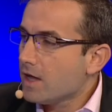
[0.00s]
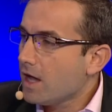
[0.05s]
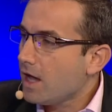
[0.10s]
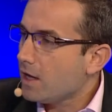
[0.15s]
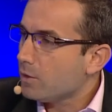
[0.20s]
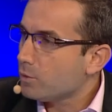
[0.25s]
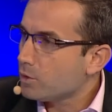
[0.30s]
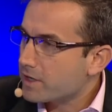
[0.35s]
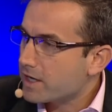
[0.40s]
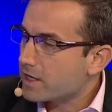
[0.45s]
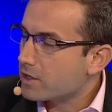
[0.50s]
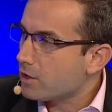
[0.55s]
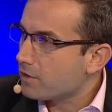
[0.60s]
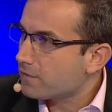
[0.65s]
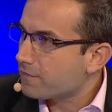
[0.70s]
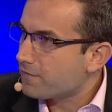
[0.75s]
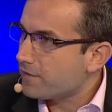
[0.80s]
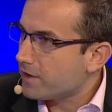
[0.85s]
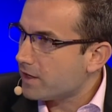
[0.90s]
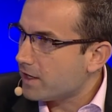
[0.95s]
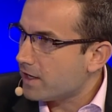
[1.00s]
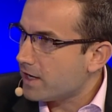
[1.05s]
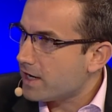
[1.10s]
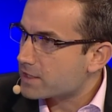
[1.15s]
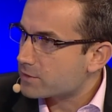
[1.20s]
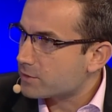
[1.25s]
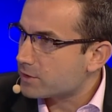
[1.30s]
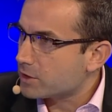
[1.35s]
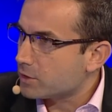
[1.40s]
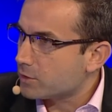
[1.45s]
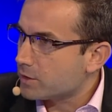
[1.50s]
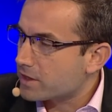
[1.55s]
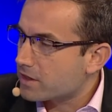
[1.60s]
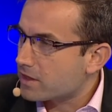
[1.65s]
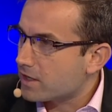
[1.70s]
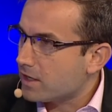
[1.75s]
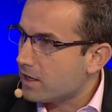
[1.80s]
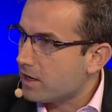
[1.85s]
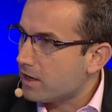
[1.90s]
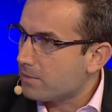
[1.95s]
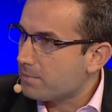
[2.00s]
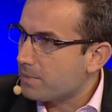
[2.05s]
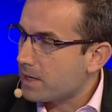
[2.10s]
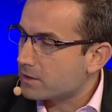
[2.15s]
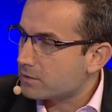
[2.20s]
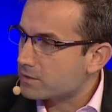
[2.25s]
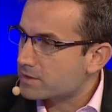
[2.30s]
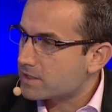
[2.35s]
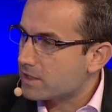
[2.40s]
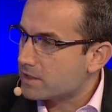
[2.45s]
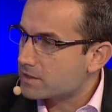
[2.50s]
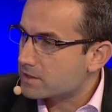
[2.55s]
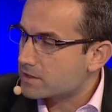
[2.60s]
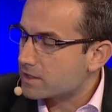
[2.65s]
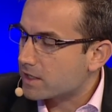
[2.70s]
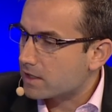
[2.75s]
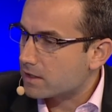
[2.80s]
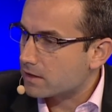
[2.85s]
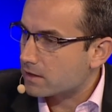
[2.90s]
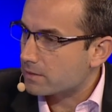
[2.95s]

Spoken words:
We'll kick off as we do with our panels here, just to get